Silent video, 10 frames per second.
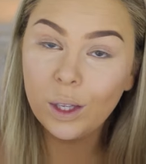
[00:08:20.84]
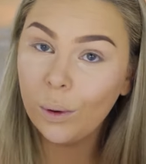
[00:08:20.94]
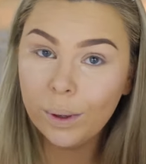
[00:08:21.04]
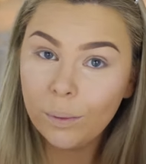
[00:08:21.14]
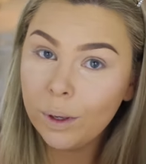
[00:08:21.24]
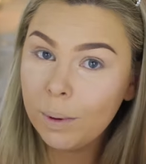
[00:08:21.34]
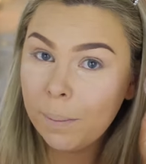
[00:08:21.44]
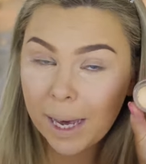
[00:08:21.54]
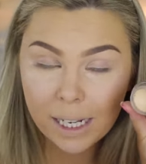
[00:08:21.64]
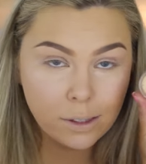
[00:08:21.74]
Going in with my
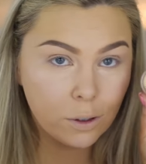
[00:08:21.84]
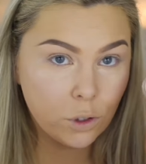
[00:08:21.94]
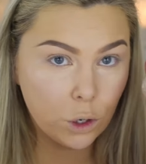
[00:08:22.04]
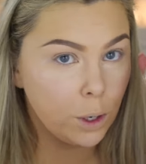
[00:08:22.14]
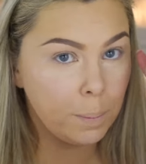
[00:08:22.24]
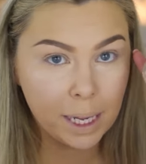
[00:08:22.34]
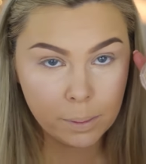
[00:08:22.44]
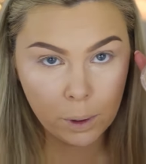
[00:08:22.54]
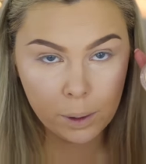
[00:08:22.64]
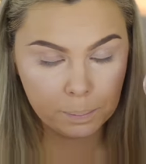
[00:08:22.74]
MAC Soft Ochre
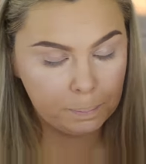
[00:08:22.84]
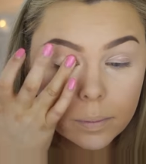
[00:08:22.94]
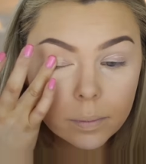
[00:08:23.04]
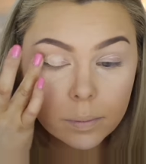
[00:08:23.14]
Paint Pot.